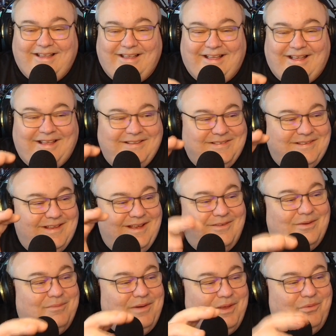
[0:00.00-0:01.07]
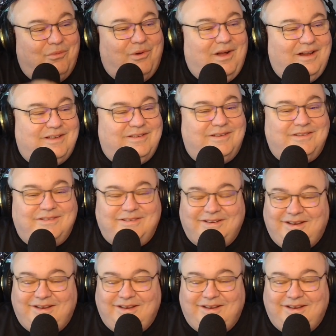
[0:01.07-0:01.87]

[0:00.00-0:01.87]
as everybody watches.